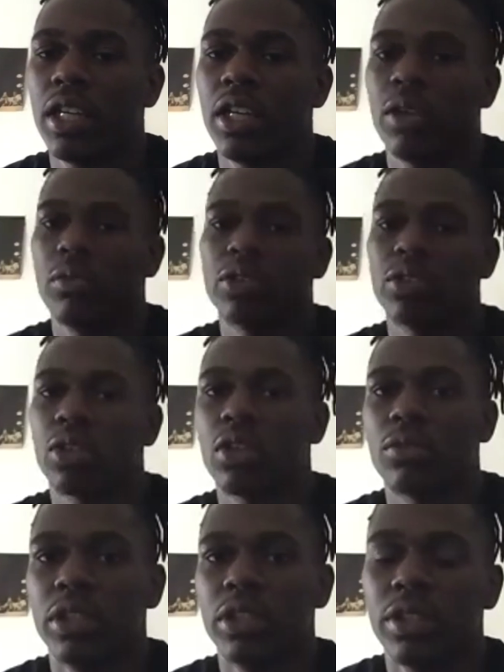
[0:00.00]
We start
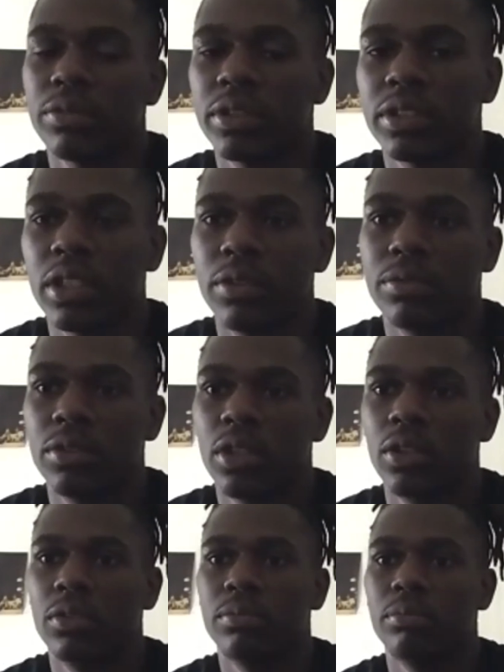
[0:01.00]
off with different stuff,
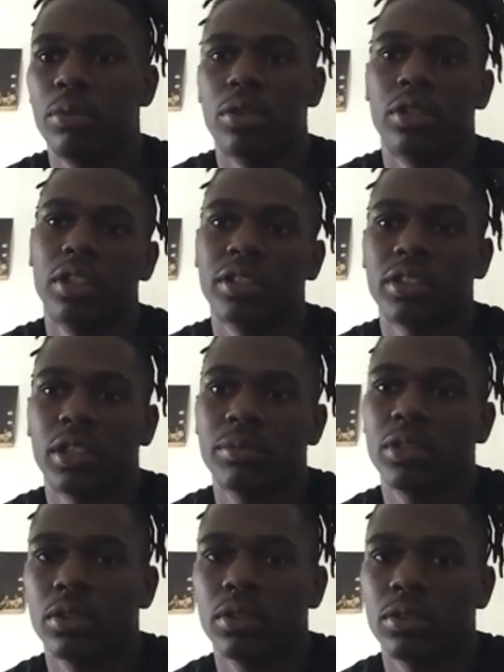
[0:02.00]
building us up
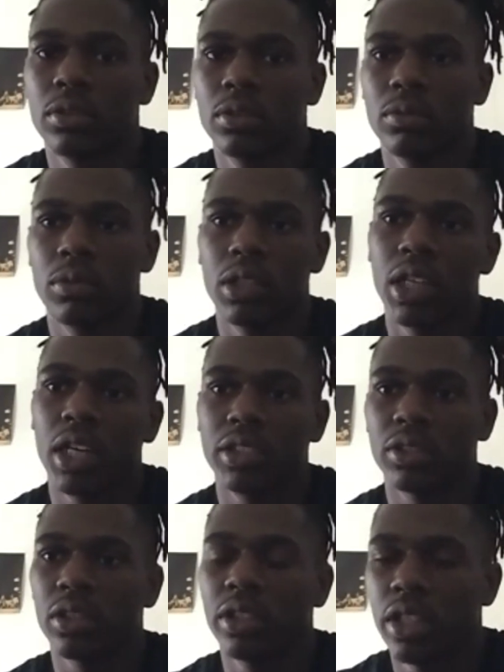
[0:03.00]
to where the guys
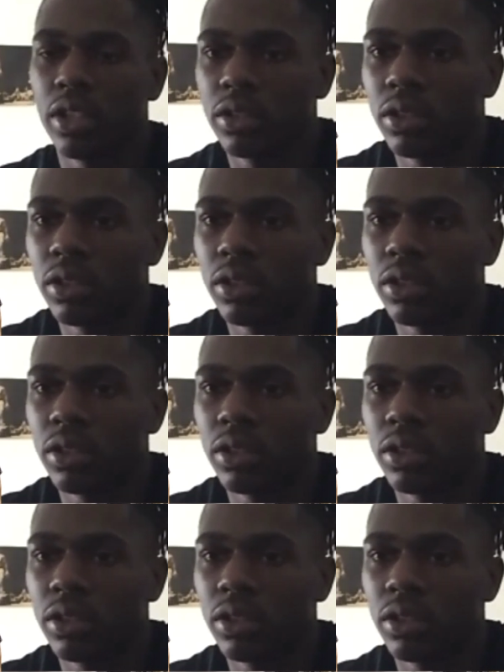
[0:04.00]
are now.